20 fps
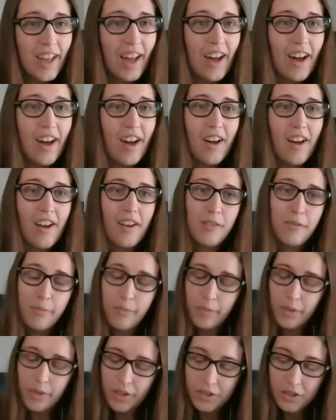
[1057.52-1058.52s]

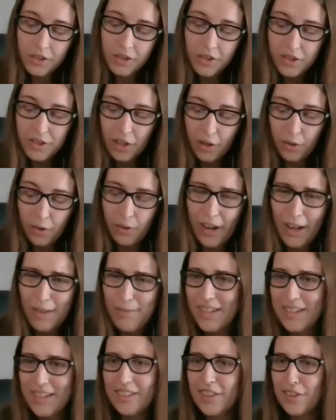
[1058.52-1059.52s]
So, I
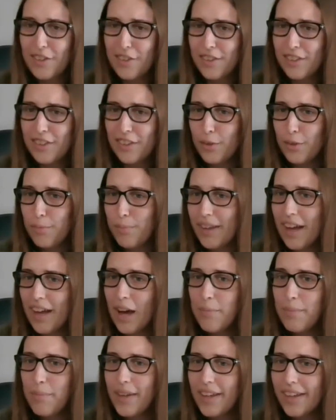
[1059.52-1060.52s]
mean, you're
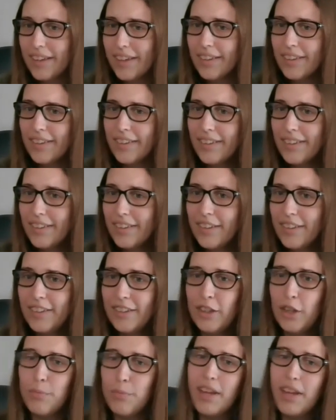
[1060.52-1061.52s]
becoming
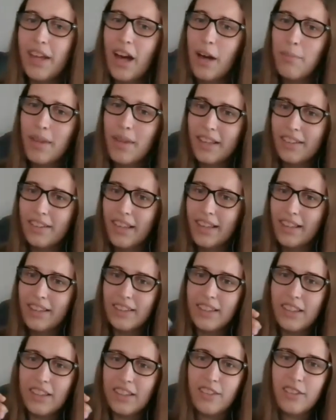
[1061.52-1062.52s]
like a
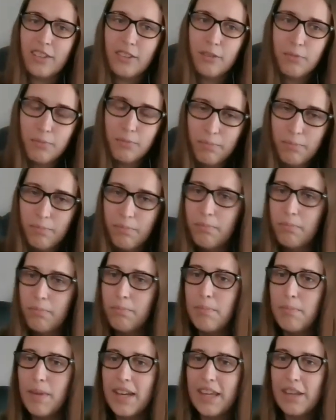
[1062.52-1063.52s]
little
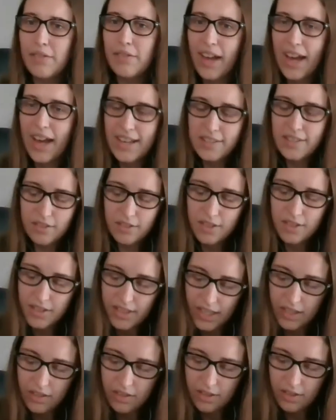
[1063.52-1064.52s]
mini vassal
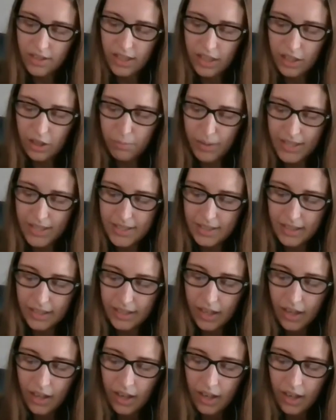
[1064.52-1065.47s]
state to the EU, basically.